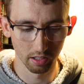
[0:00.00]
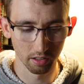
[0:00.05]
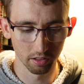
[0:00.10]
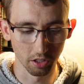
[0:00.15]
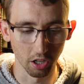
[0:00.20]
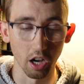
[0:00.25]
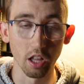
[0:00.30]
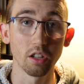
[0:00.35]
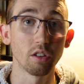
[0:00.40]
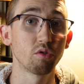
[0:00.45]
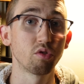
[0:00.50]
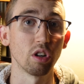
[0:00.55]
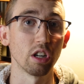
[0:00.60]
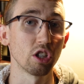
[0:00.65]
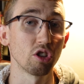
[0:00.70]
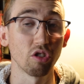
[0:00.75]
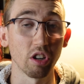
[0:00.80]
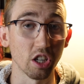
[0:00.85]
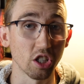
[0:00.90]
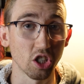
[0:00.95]
the other
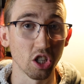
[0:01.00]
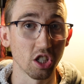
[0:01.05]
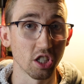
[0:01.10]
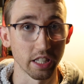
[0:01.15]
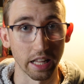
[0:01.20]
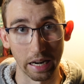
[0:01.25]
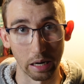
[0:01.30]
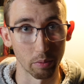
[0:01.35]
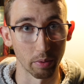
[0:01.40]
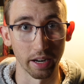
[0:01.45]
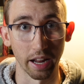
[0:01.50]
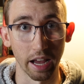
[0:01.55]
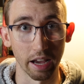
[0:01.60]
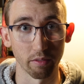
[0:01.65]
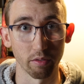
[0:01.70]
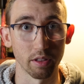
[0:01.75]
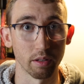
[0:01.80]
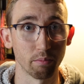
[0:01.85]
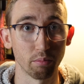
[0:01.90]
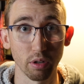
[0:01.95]
frustrations that I would
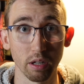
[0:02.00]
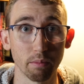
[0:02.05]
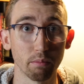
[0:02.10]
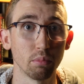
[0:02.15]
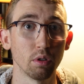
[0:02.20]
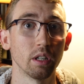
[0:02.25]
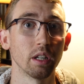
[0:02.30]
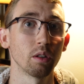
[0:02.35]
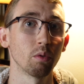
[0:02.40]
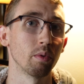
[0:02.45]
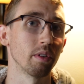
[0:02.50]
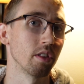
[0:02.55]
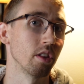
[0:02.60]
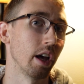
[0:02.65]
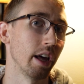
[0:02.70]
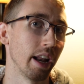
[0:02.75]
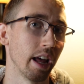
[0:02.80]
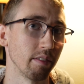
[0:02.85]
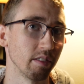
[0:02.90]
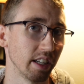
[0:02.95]
have with a print book, with
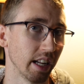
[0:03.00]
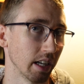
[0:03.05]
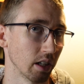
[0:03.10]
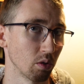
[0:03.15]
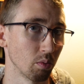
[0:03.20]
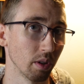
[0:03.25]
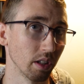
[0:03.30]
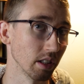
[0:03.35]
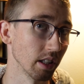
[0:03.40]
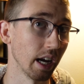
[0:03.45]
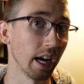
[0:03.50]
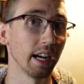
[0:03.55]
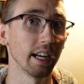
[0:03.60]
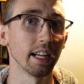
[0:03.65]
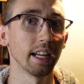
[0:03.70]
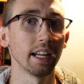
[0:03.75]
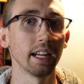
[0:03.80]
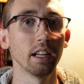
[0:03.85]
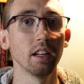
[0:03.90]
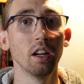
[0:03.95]
not having adequate
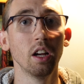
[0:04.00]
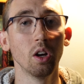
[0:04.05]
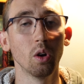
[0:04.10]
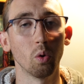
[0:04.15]
lighting,